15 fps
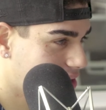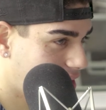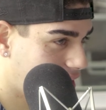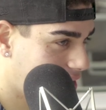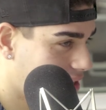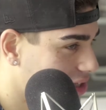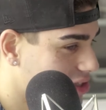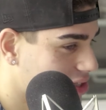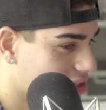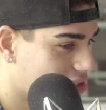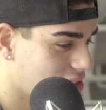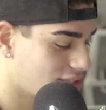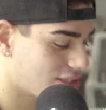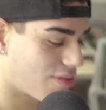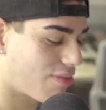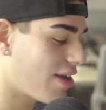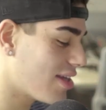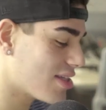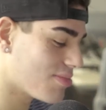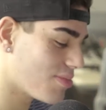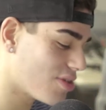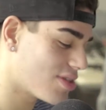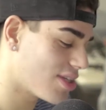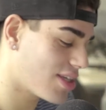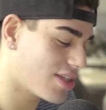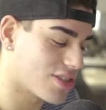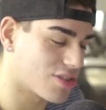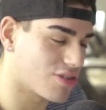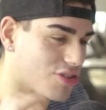And he doesn't write his music, he just